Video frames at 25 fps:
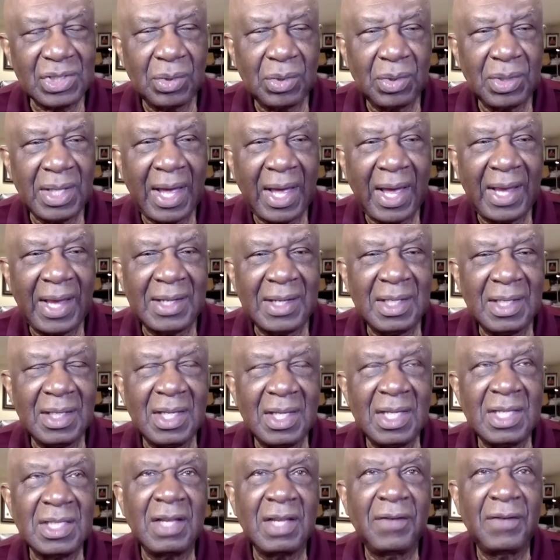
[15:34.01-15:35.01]
So the idea
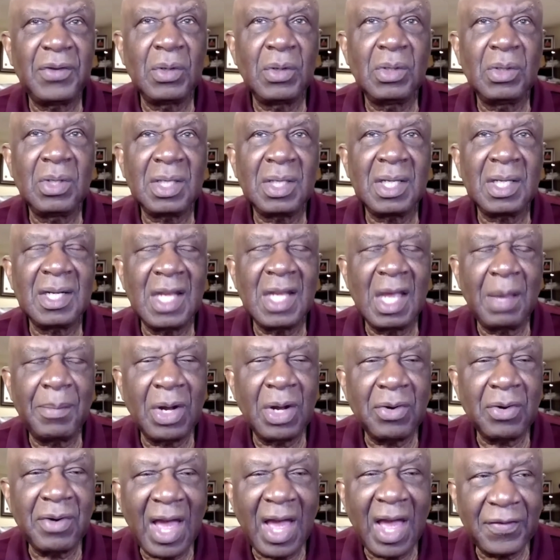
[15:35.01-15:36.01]
is, if you look
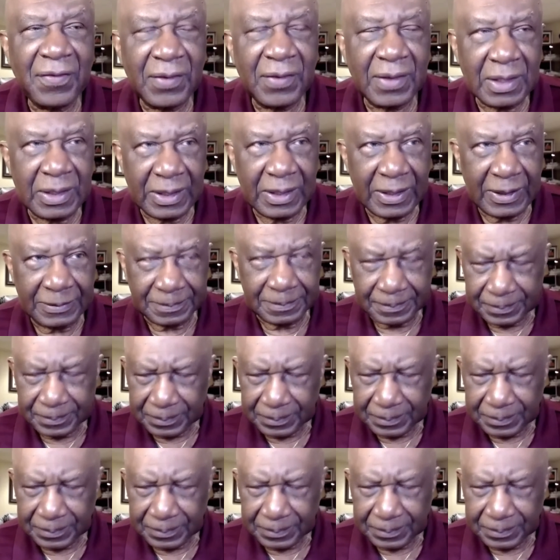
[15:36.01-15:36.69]
demographically,